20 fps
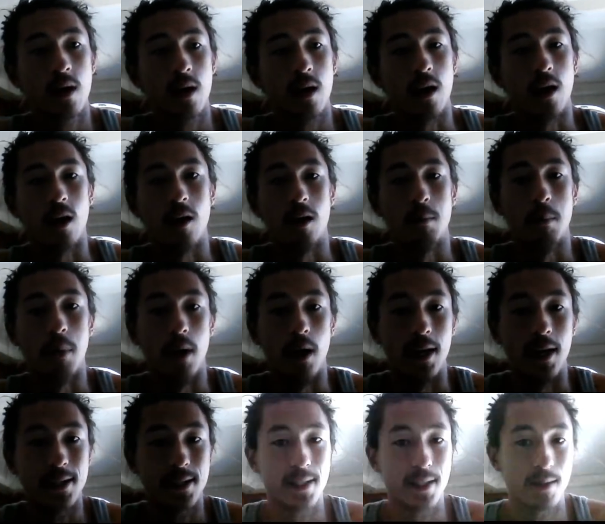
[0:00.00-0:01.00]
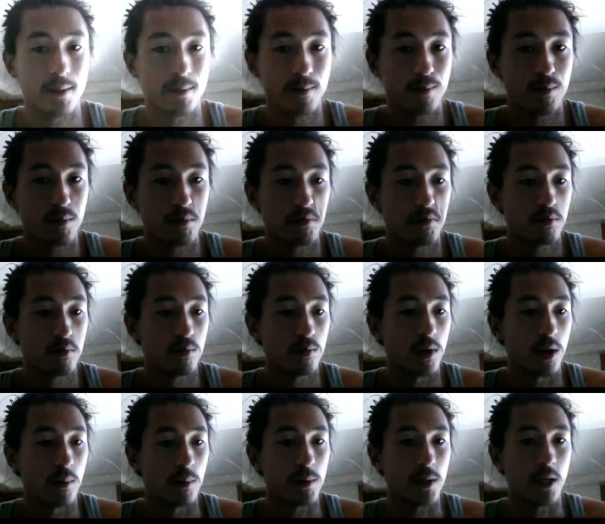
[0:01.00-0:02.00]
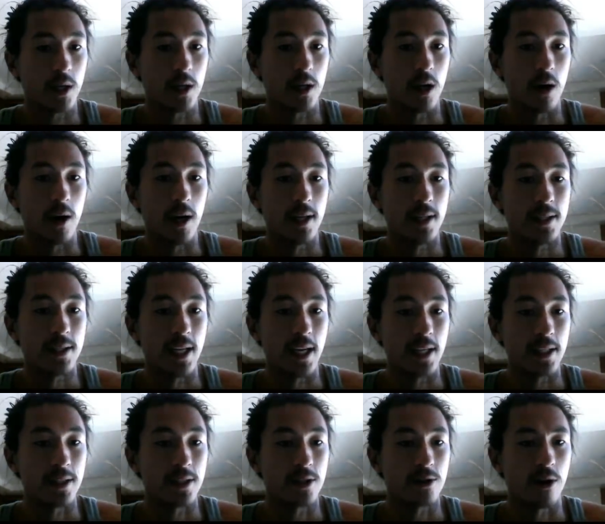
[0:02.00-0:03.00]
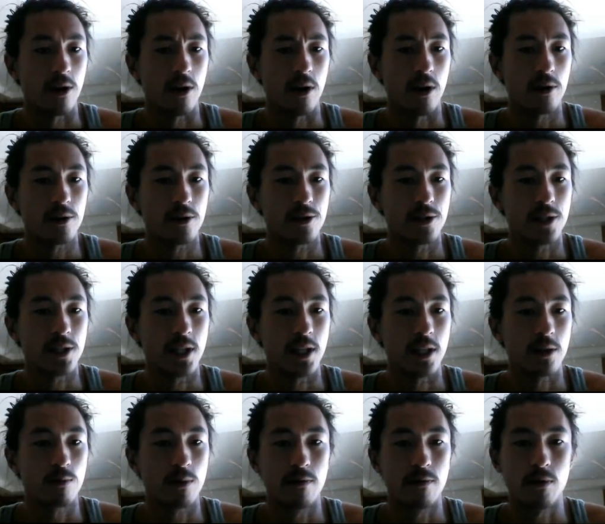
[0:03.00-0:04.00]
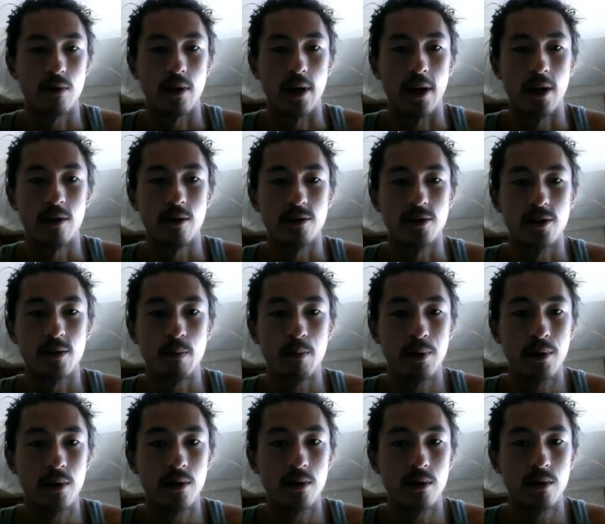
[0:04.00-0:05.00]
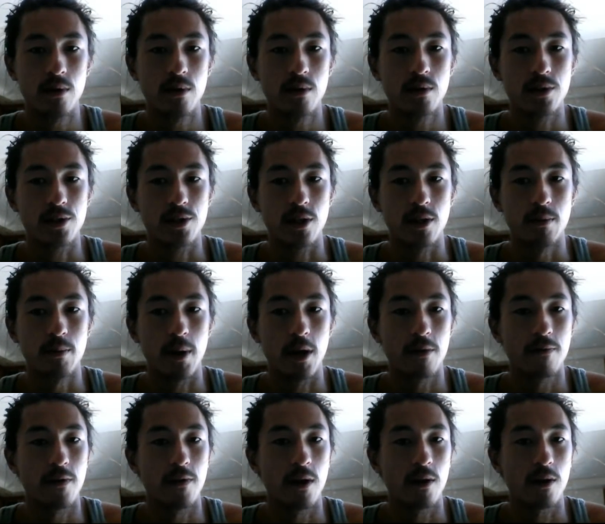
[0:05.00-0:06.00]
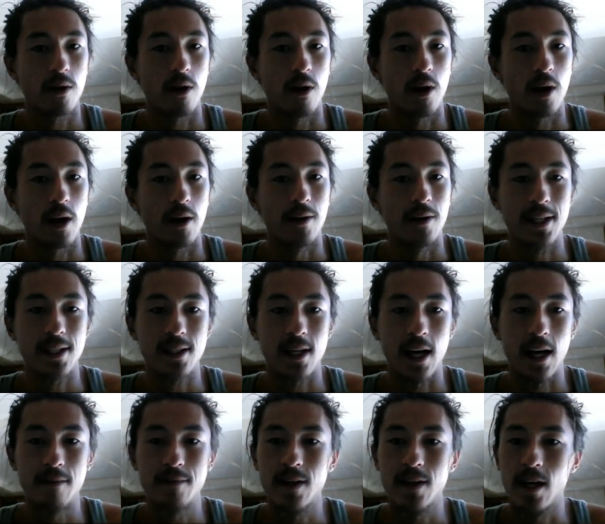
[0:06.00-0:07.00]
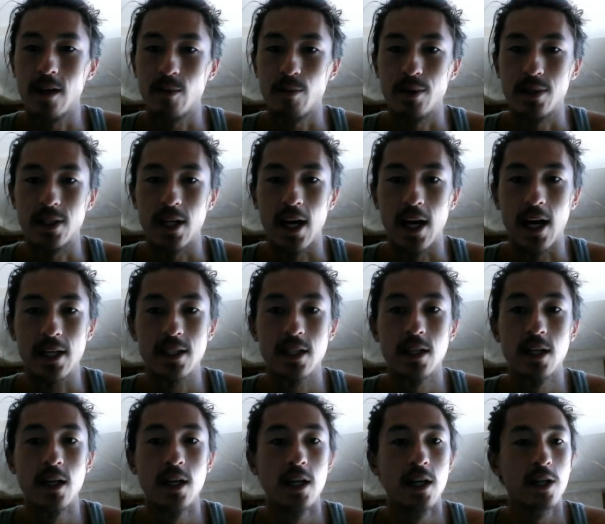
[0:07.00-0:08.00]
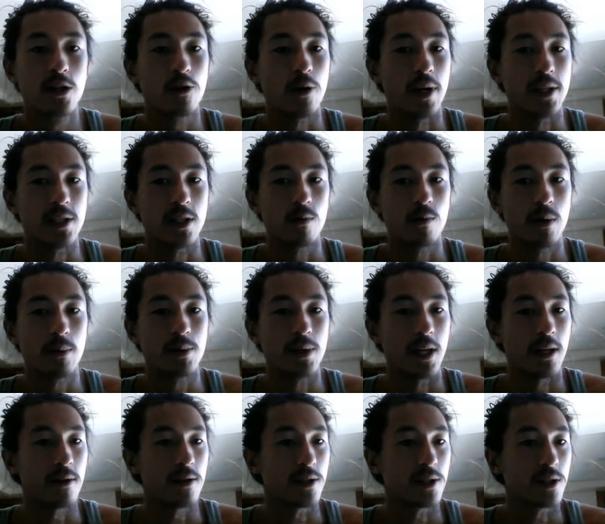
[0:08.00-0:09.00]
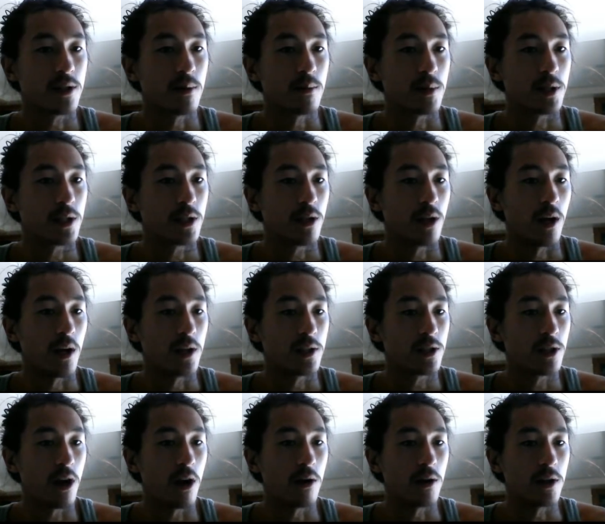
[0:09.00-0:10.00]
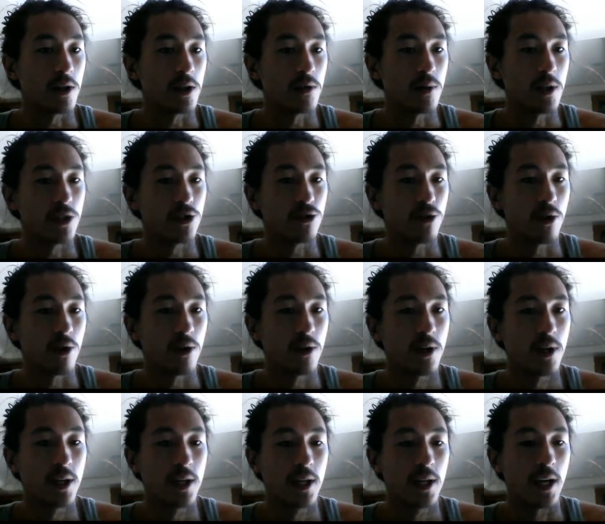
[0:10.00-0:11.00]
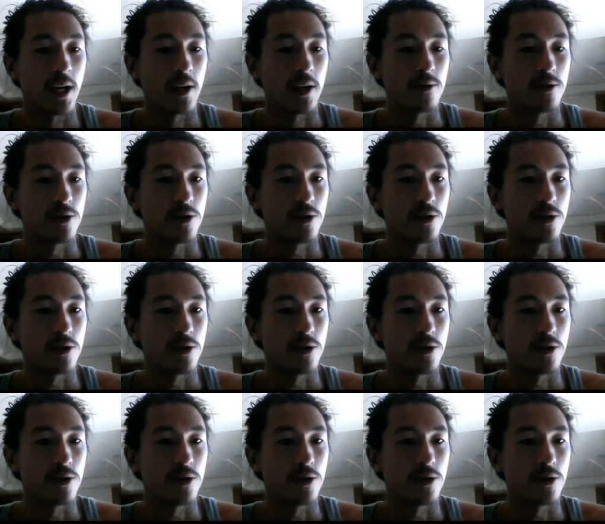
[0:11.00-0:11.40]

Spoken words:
but I'm going to go ahead and take this card. Also seeing River Herald's Boons, good Merfolk card. I like Dive Down to protect. Grazing Whiptail is a solid creature, and there's a